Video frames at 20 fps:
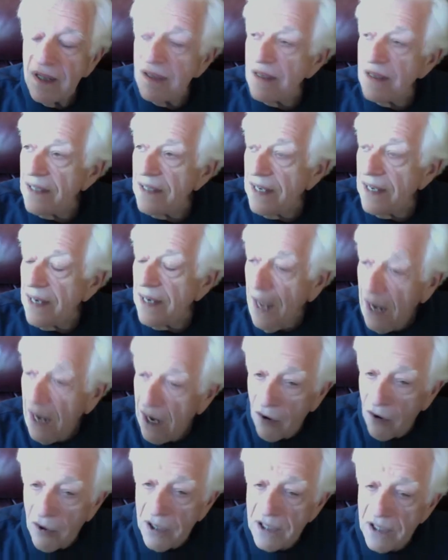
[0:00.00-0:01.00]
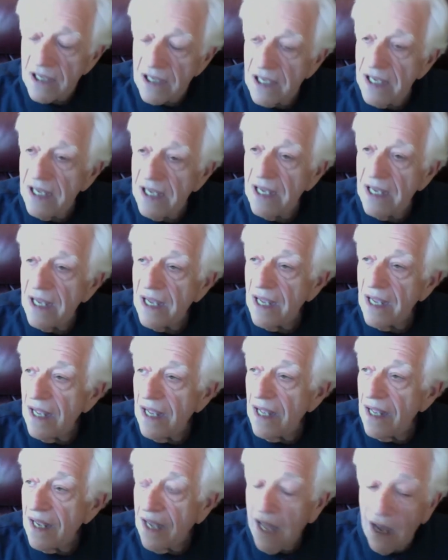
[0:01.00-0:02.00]
inherently
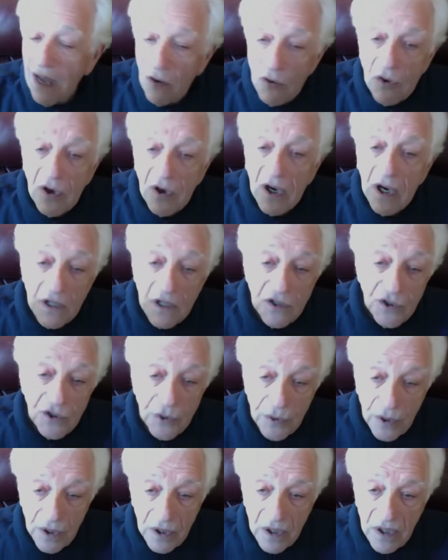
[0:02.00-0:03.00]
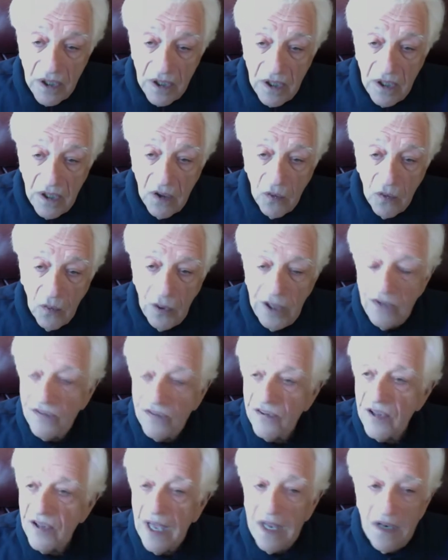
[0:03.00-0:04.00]
countercultural. We
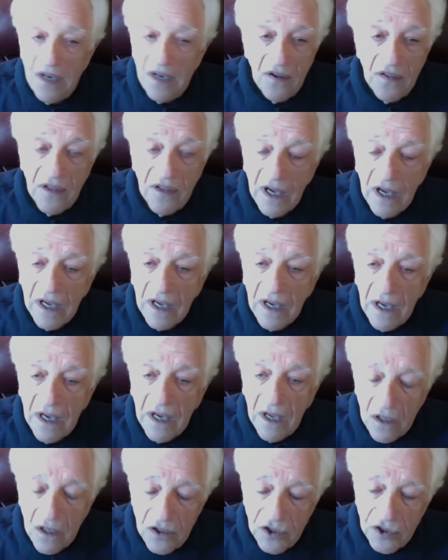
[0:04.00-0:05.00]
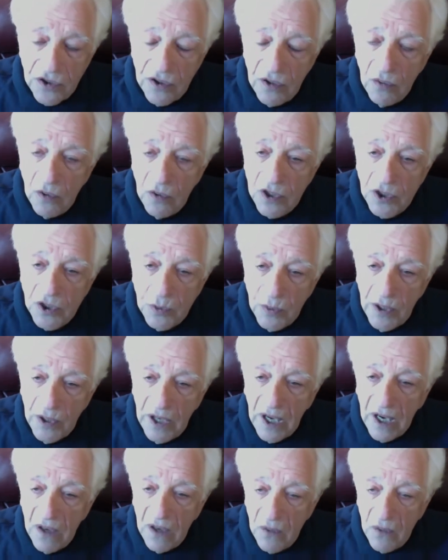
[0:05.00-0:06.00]
say to the culture in which we
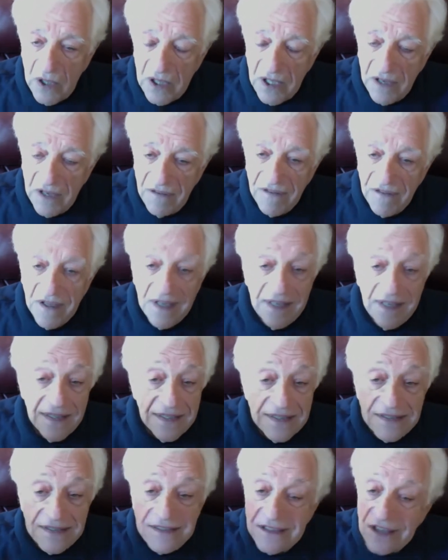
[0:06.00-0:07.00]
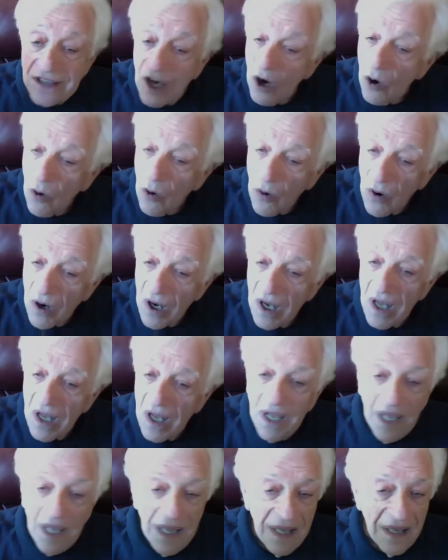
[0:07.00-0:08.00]
live, no,
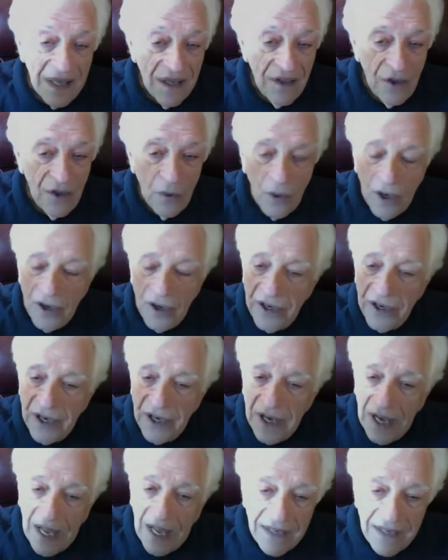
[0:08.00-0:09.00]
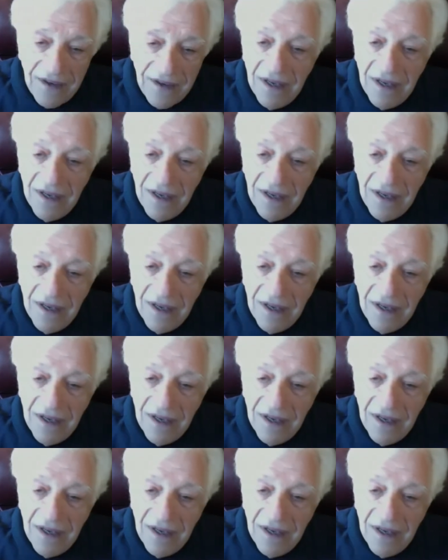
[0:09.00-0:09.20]
you are not